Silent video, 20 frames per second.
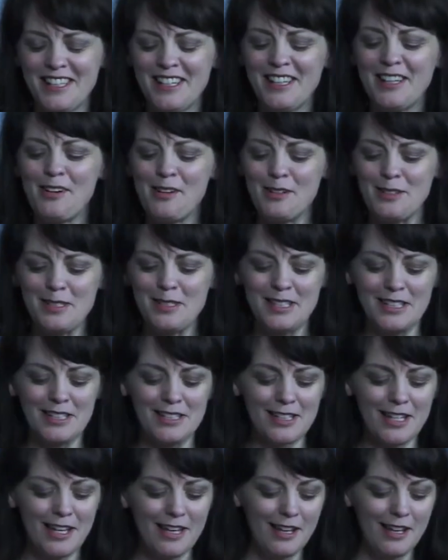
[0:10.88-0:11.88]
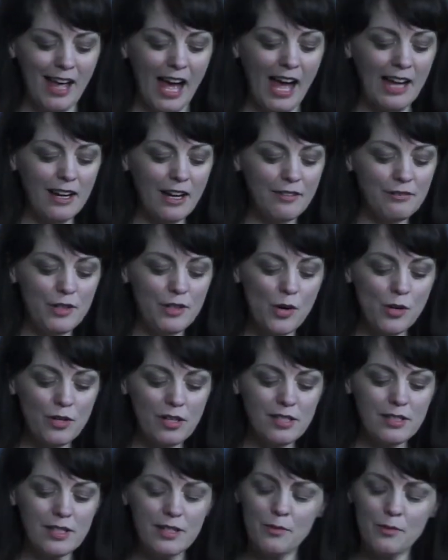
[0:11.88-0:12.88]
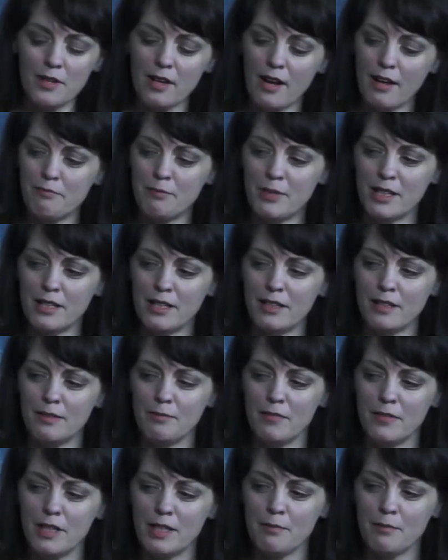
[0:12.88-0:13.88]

it in courses, and I've noticed it when oh, I've been in,